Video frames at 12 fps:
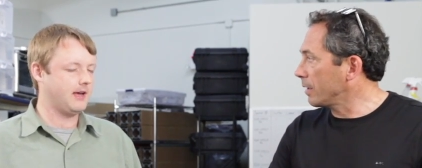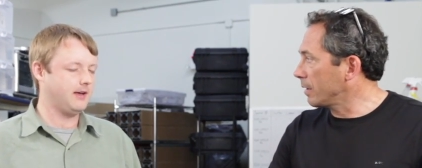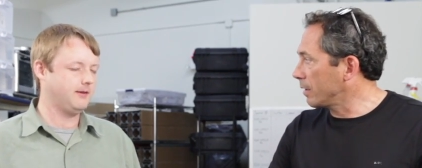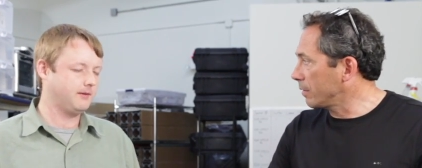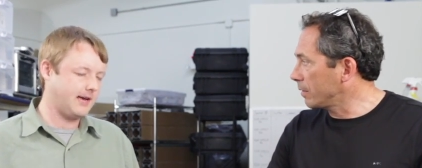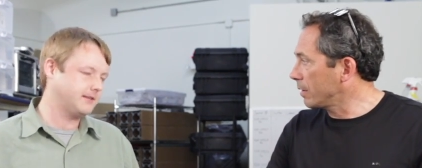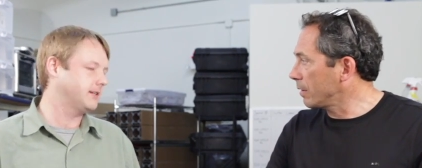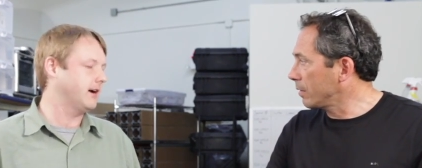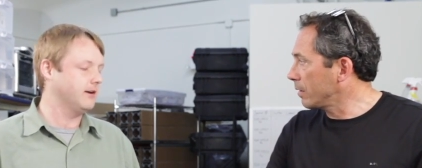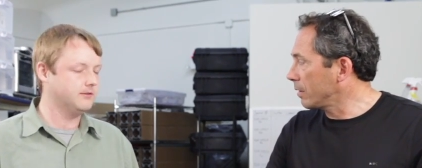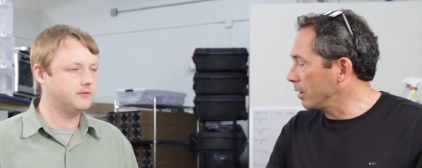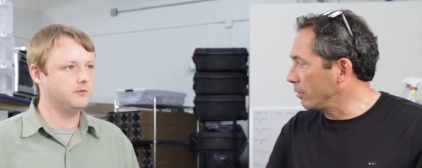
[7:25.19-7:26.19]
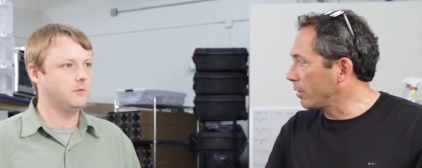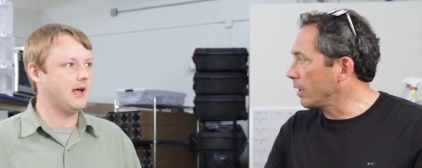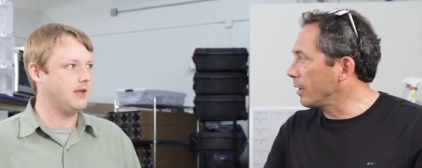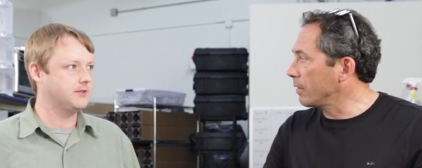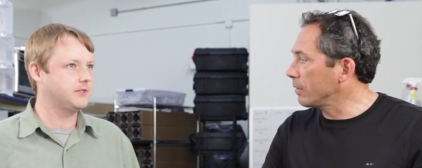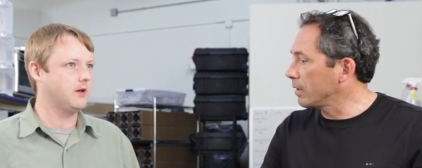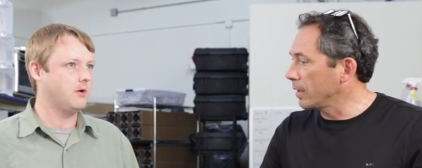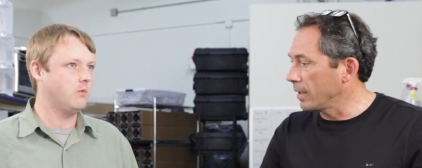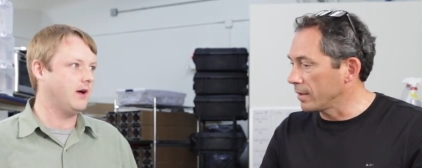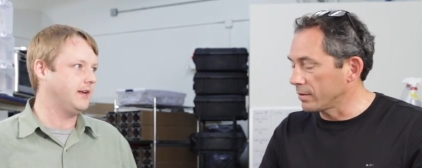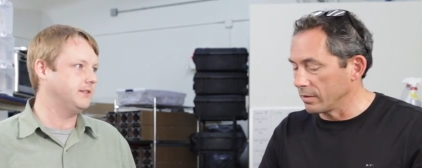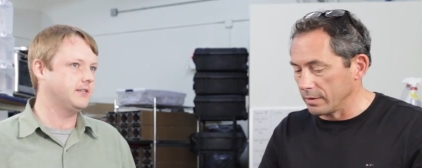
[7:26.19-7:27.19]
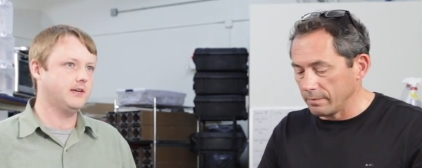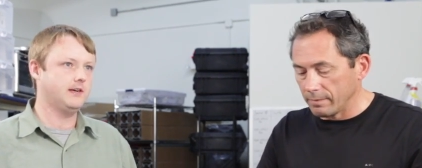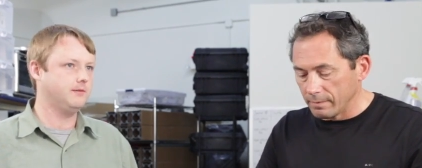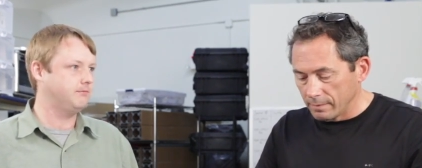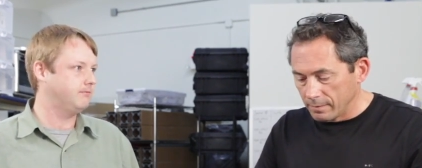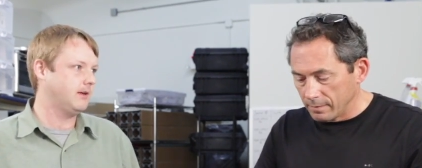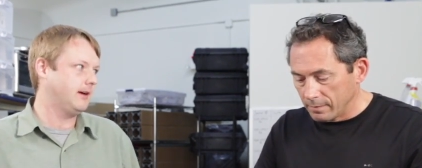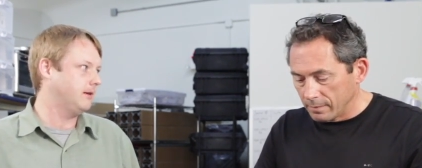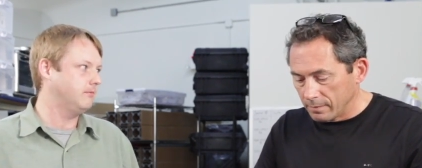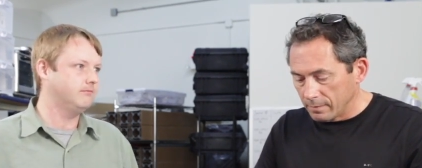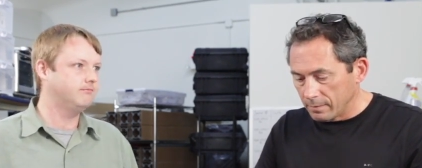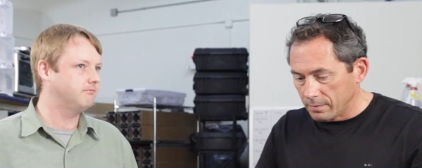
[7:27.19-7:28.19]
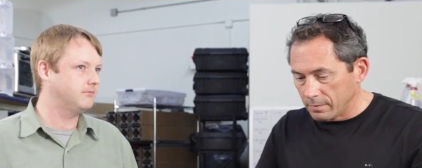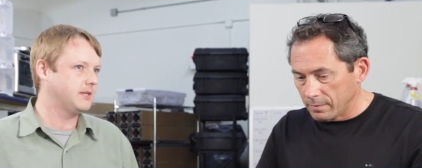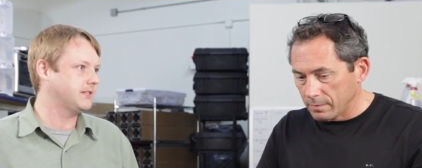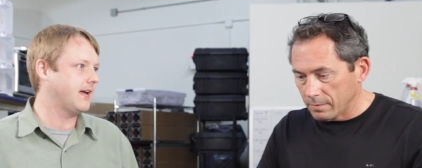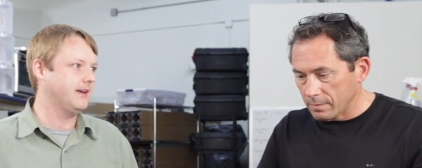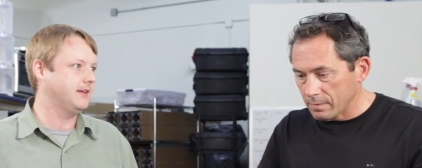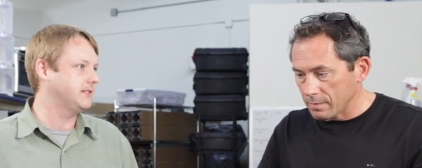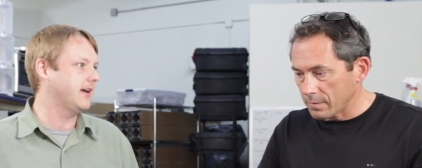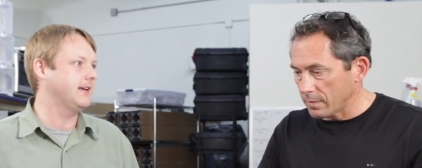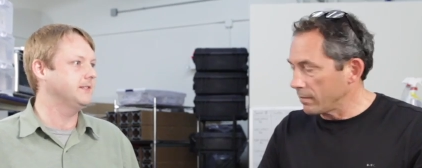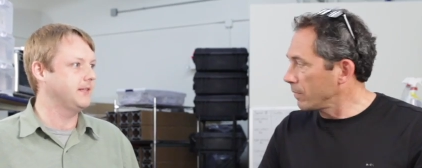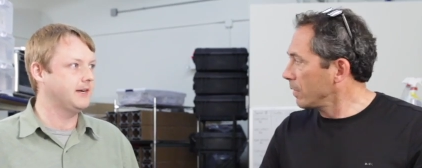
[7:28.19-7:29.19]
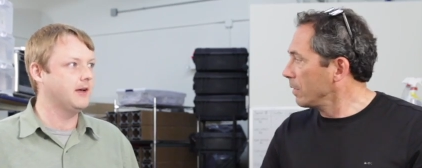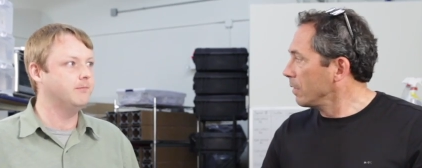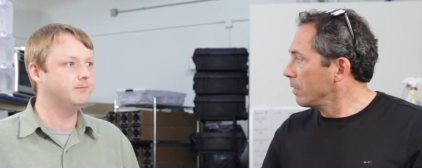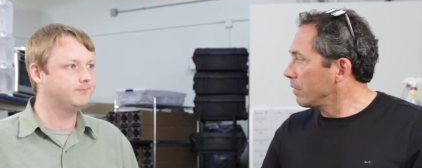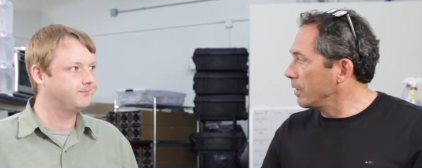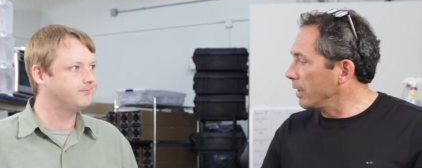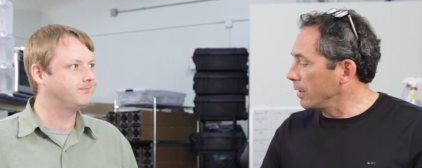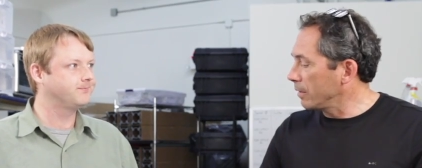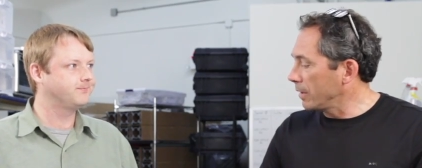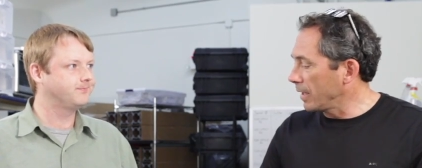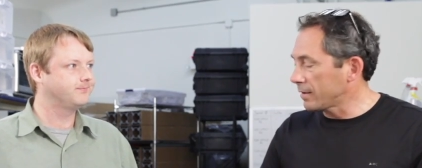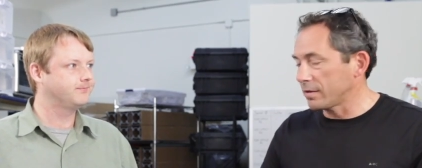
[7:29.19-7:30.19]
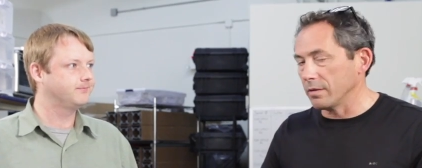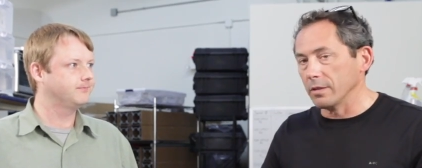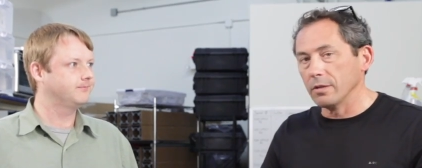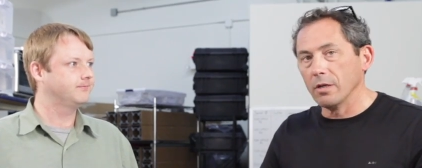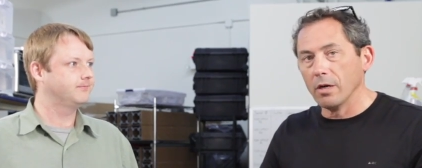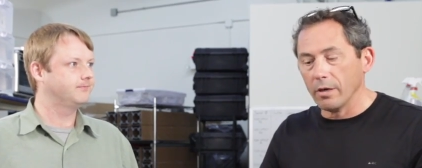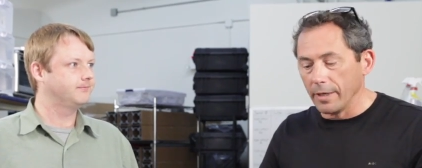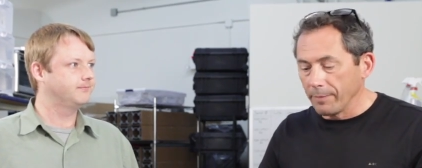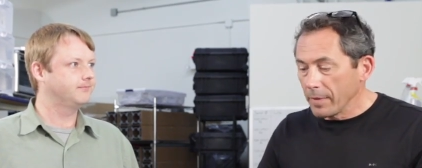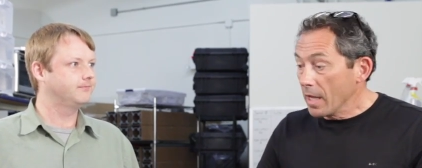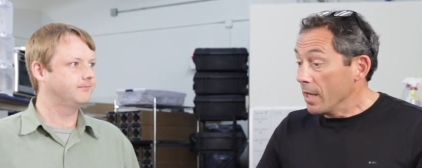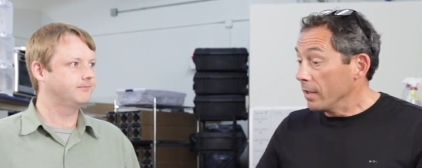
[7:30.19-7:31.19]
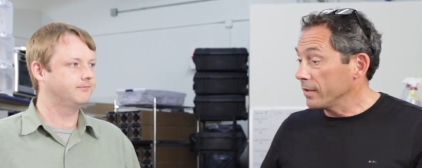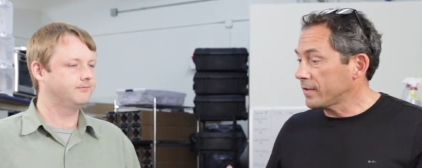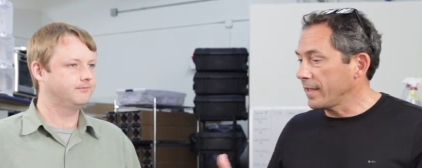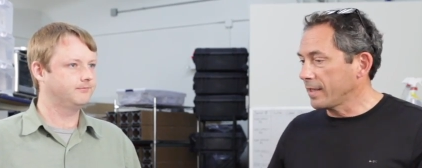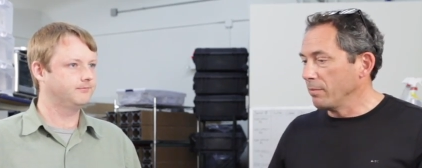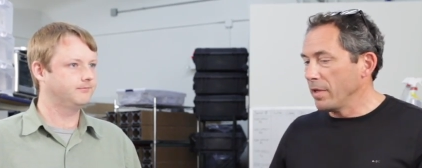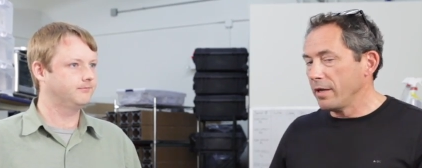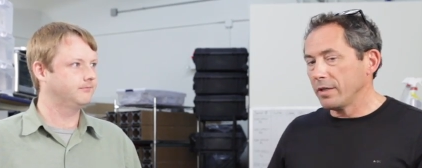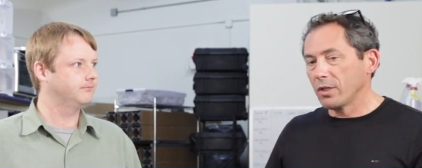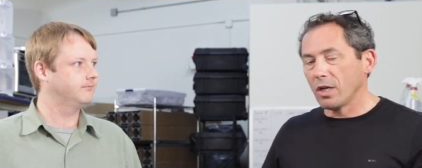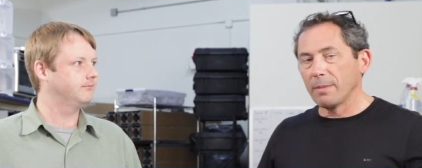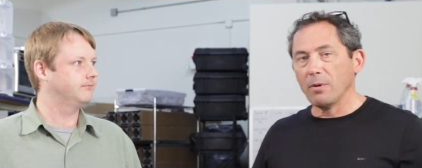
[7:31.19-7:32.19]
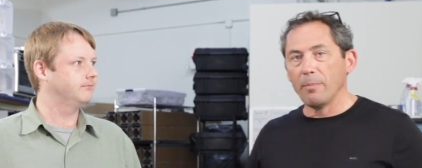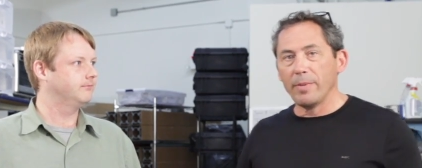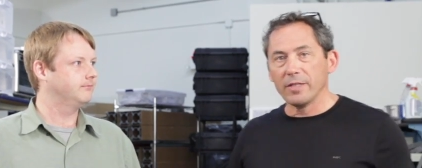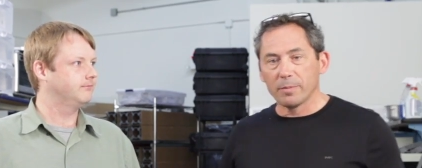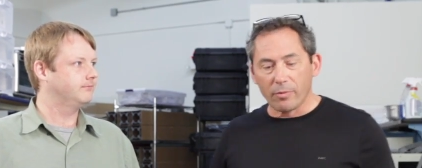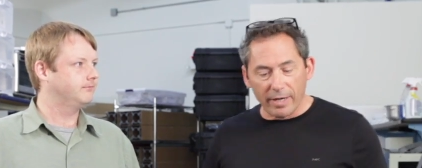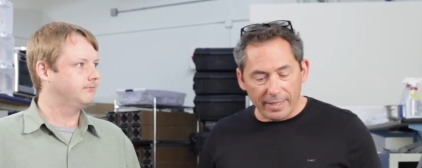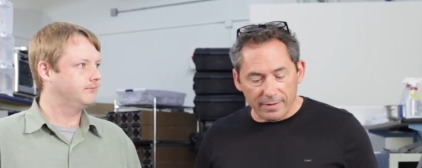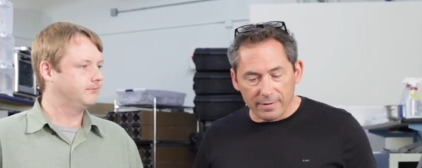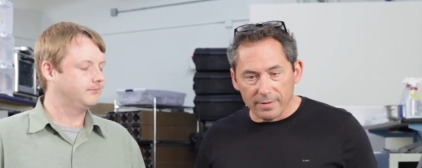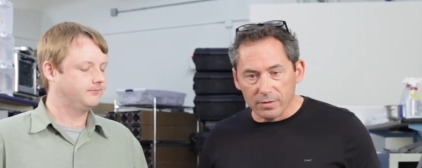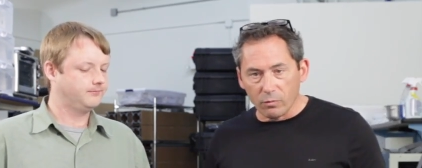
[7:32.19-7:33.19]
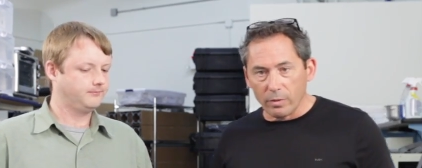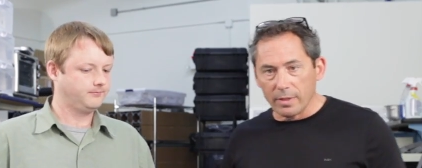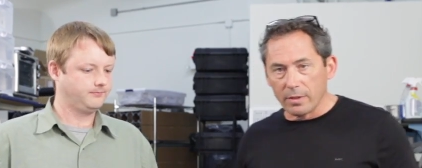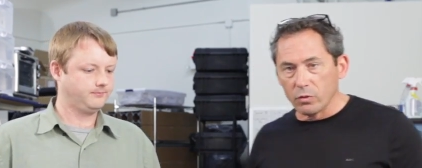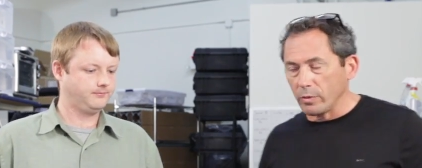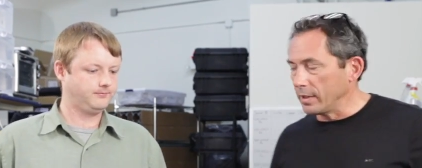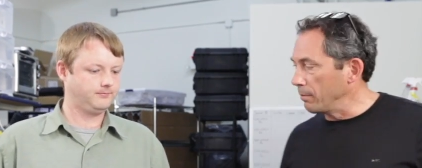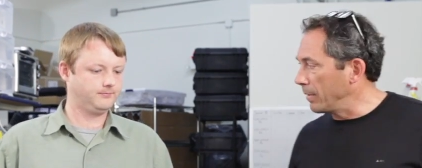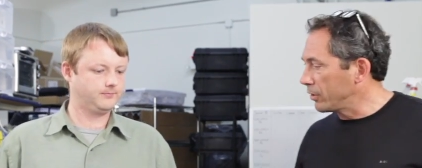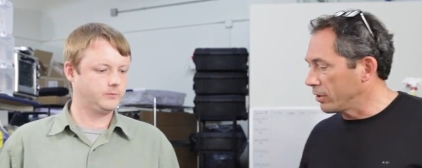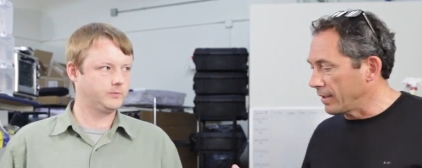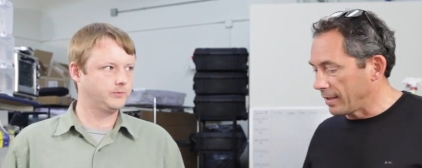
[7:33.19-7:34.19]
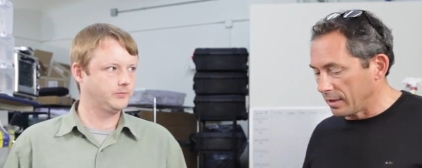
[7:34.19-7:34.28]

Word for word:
Speaker 1: uh, cast irons as well. So one to um, as, high, as high as they come. Yeah.
Speaker 2: Excellent. All right. Let's take a minute to talk about best practices because we, we, didn't mention that